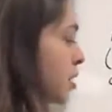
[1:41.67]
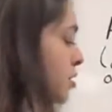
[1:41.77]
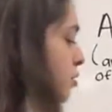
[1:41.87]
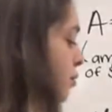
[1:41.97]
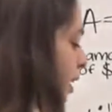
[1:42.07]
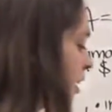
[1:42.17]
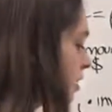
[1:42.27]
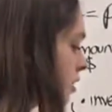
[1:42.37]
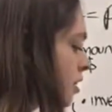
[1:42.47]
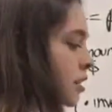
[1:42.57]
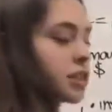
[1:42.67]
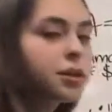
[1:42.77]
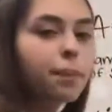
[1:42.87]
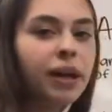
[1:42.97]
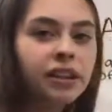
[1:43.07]
plus the rate
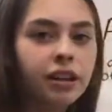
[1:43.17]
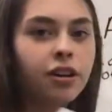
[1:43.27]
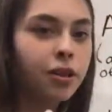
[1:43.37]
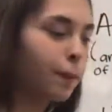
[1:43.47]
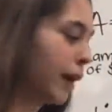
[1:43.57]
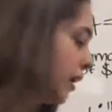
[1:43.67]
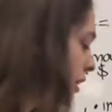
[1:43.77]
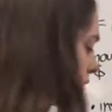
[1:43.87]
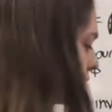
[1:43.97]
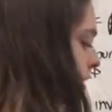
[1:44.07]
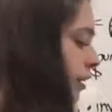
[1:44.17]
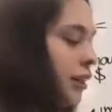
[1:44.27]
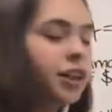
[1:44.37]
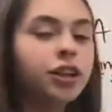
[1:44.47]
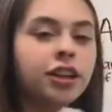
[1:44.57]
depending on the bank.
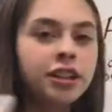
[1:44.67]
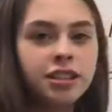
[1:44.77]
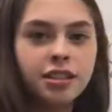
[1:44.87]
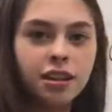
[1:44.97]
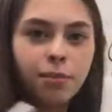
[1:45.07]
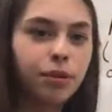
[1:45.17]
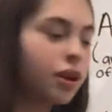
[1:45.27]
Here in this example